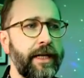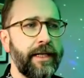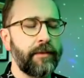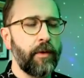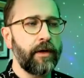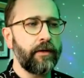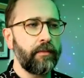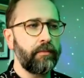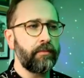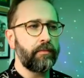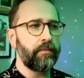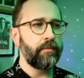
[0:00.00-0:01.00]
is one of
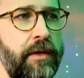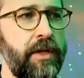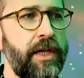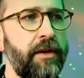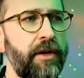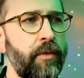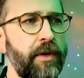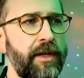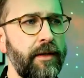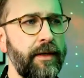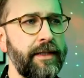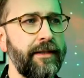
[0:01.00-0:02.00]
them. You don't know what you're
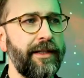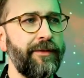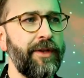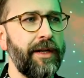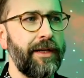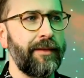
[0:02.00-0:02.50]
doing till you've done it,